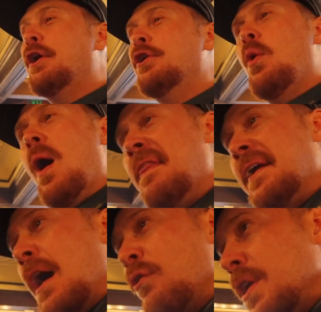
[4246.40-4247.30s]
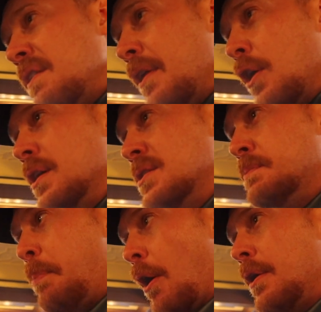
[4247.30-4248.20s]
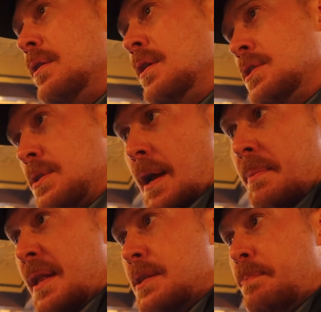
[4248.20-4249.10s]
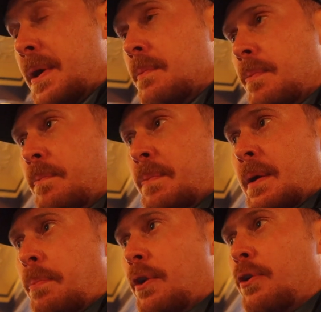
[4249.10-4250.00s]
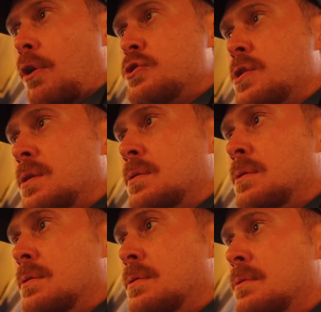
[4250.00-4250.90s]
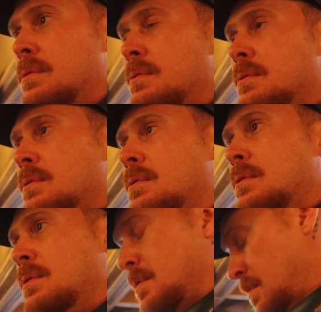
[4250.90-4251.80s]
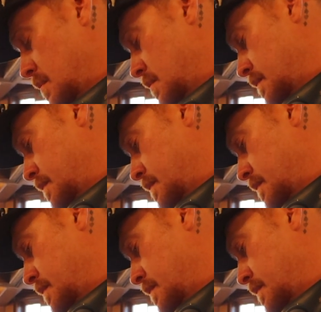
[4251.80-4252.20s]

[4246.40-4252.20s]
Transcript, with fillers: don't know why they got rid of it though, because it's part. It's, I mean, that's big, big part of the culture. Yeah. Because we actually,